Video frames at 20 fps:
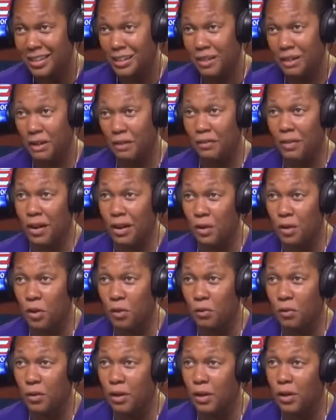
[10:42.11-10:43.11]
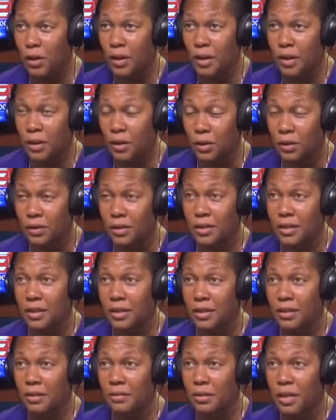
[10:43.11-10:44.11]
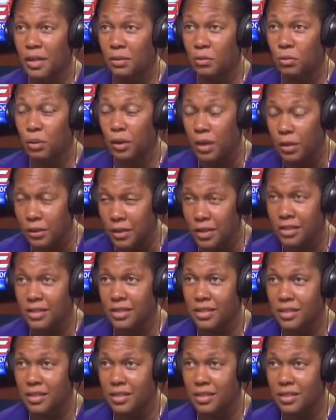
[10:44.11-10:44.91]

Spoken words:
of our overall health and wellness.